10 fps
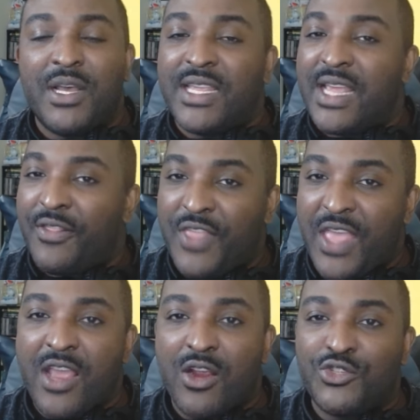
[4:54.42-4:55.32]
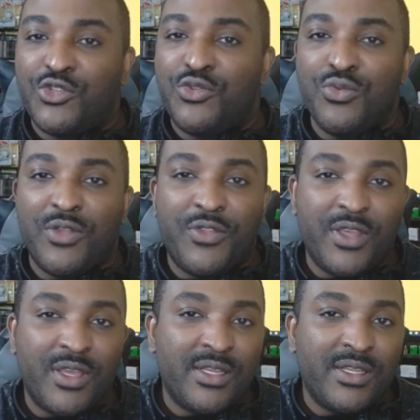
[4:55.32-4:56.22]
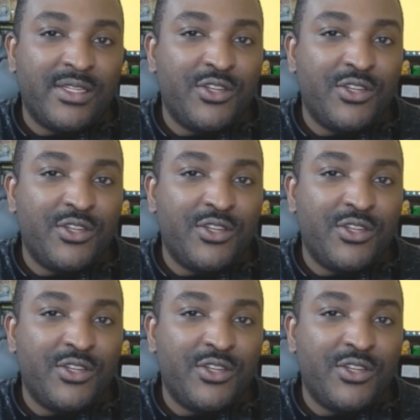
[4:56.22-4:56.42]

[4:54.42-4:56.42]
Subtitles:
But yeah, they are 2 of the